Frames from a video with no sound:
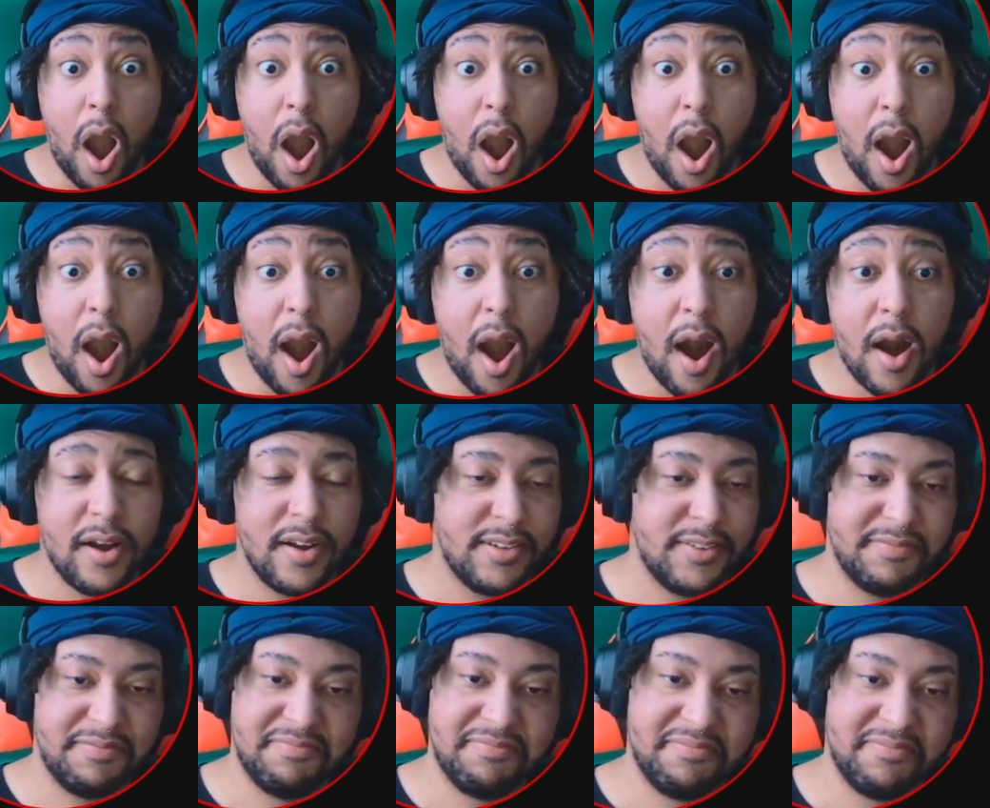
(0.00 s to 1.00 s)
goodness they locked
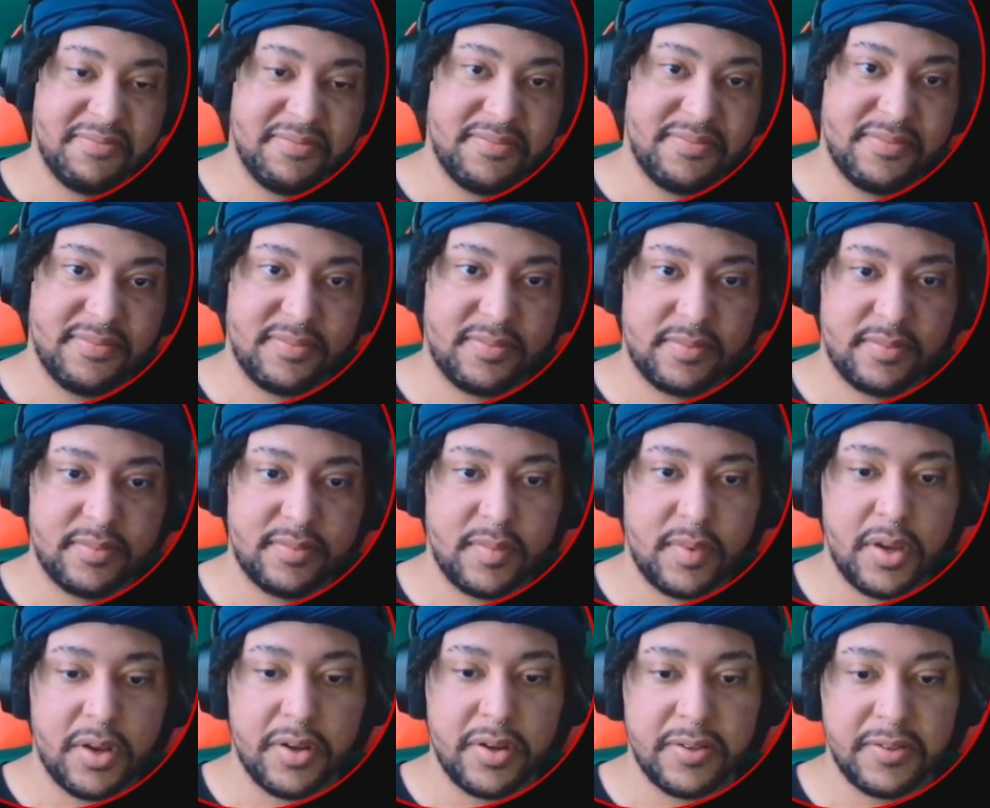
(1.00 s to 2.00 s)
down this drill
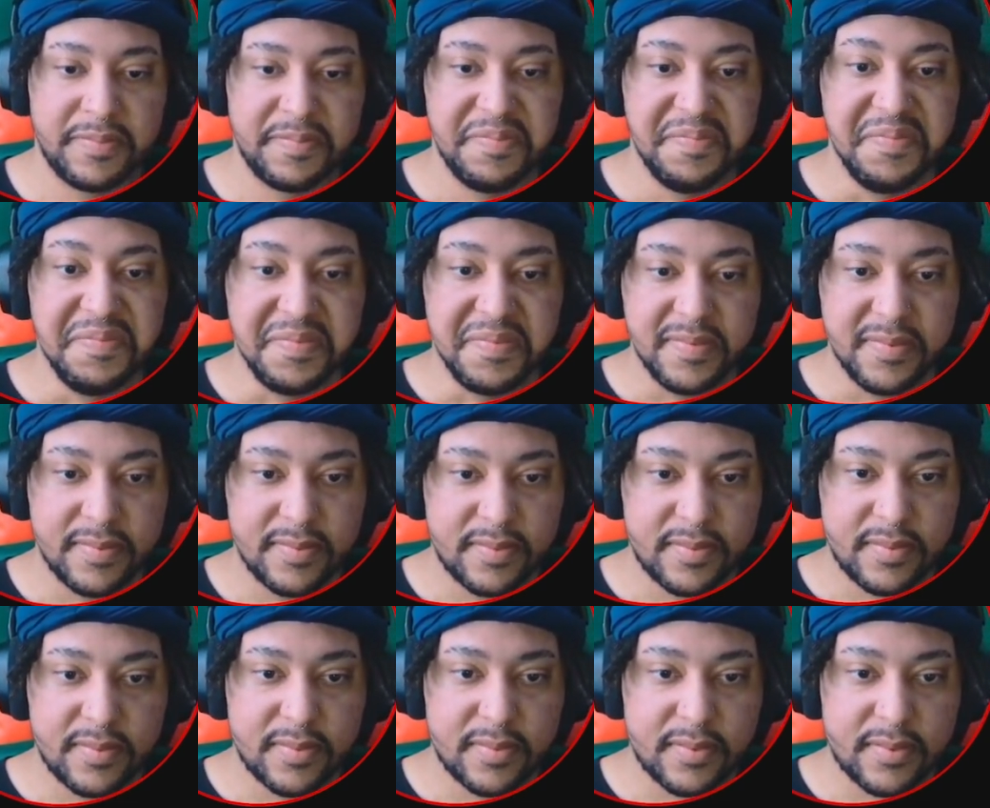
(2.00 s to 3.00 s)
so no one could take it.
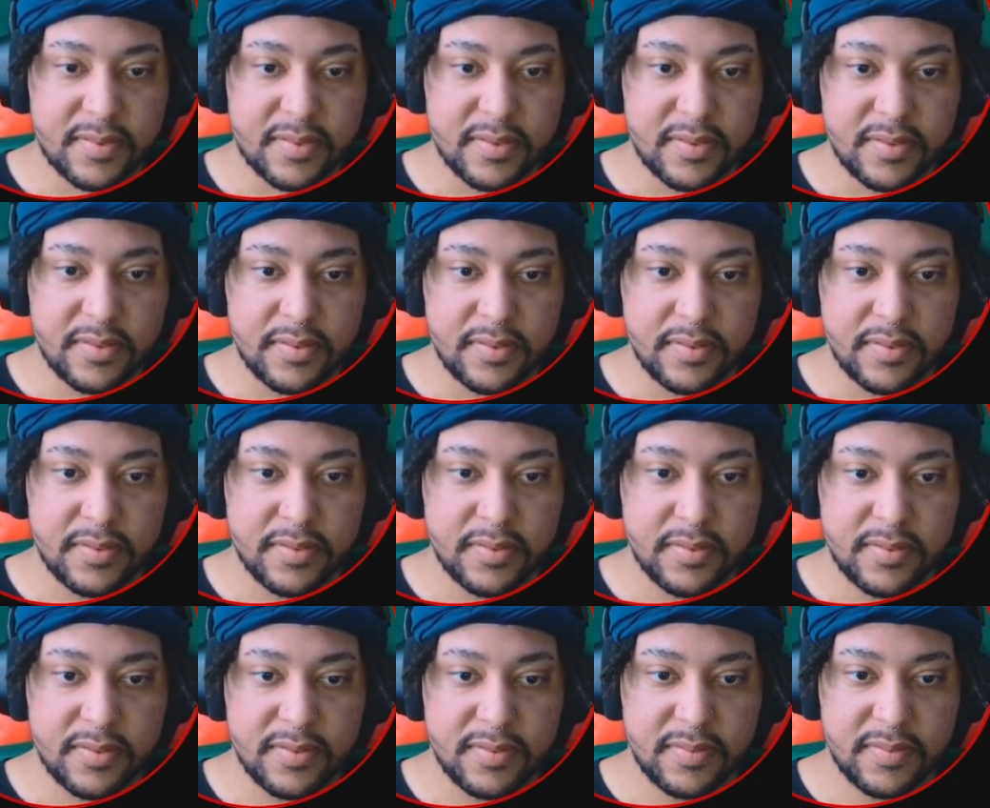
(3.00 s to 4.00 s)

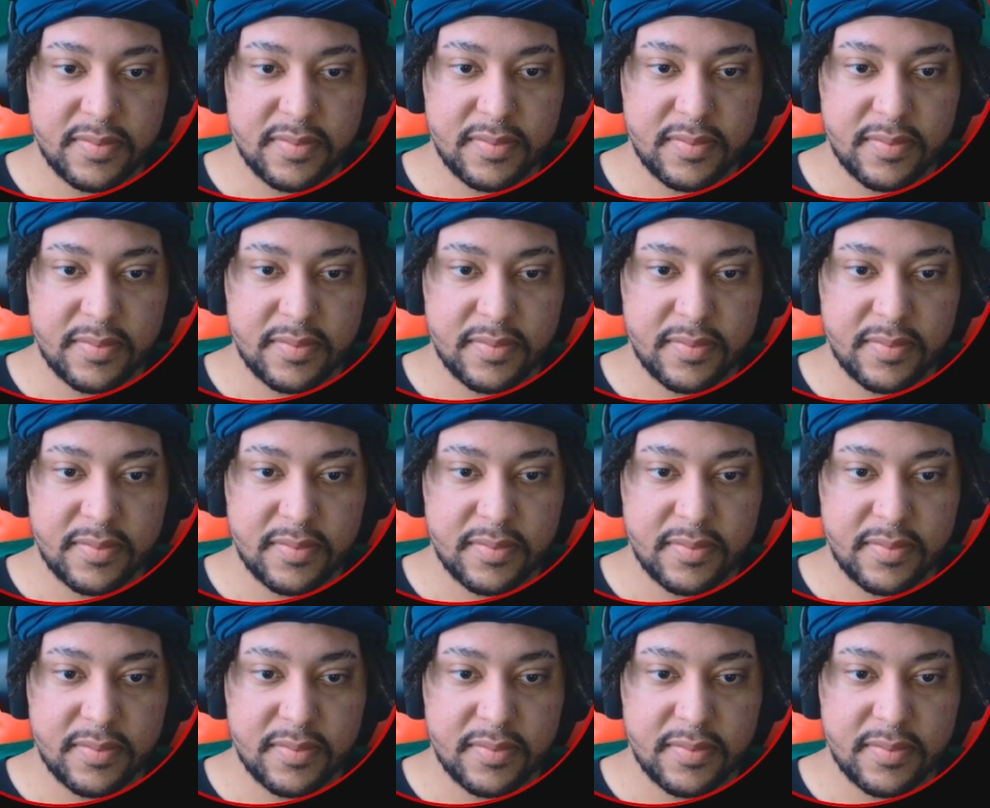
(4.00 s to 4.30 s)
No.